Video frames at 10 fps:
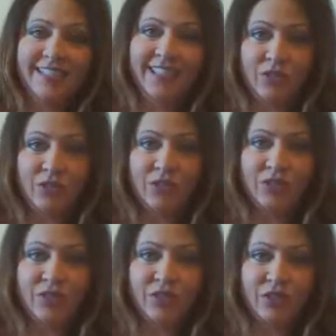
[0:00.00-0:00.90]
that you
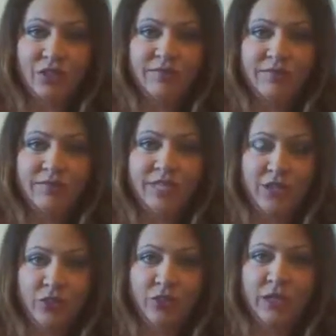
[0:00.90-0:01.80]
still need to learn?
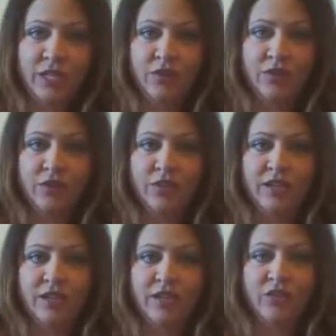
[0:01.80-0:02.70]
That you're here
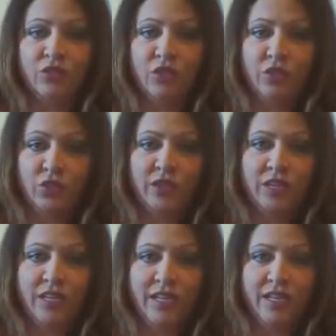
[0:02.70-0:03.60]
to learn
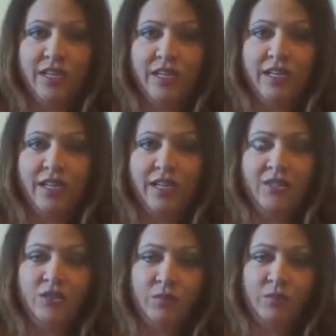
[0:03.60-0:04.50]

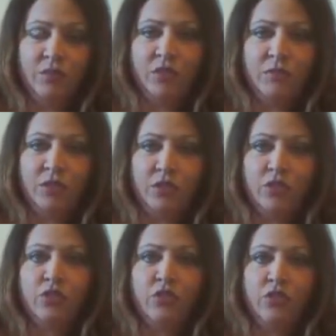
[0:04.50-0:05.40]
and to spiritually
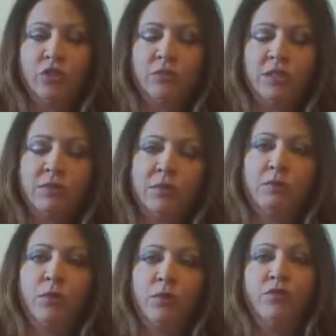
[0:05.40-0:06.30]
mature so that you may
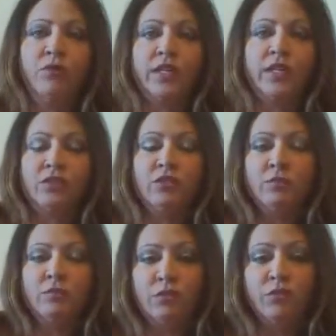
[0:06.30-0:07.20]
be perfected
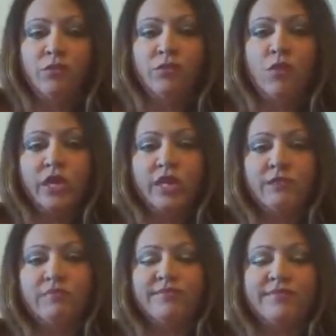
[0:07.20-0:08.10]
to be before
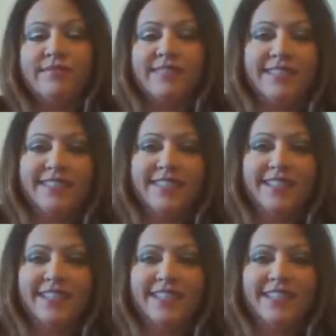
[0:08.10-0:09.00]
Him,
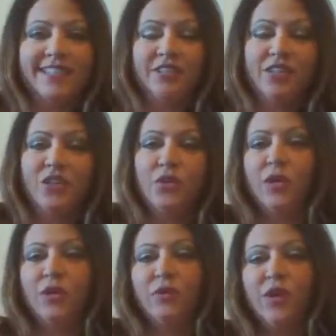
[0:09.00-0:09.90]
not the other
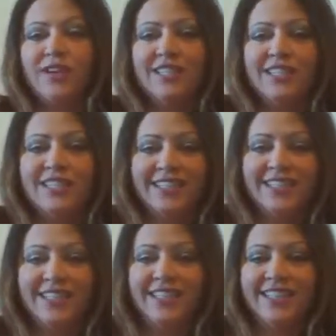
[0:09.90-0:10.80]
way around.
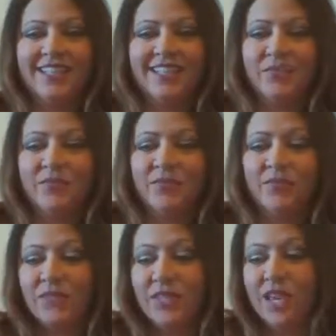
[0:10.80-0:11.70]

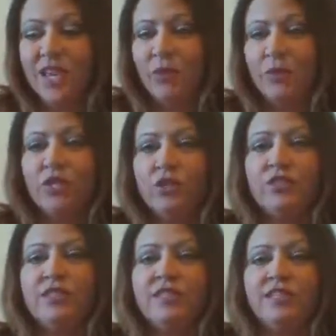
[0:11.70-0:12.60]
Yeah, we
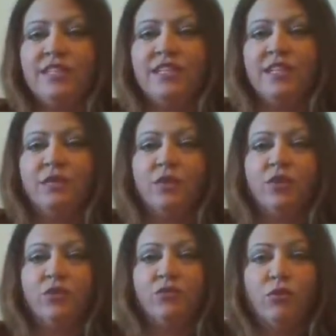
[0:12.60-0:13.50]
yearn to see him.
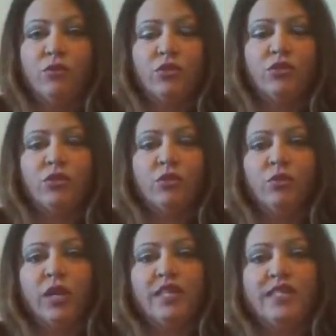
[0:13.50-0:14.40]
We look forward to the
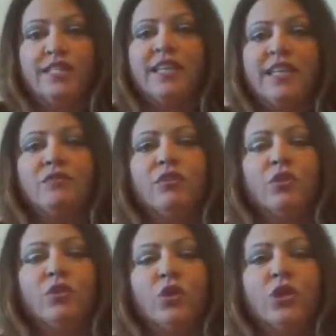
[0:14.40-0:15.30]
great day of the
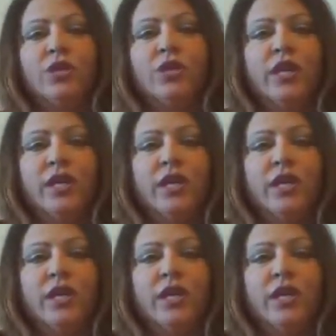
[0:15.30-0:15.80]
Lord.